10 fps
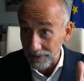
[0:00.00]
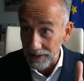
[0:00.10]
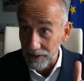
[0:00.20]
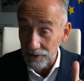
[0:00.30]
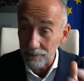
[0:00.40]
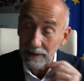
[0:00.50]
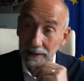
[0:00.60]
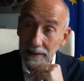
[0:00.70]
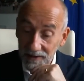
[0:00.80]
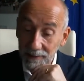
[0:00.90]
power station,
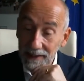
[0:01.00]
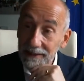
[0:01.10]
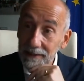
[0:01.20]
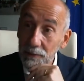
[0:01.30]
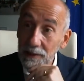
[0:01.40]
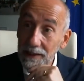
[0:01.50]
which is making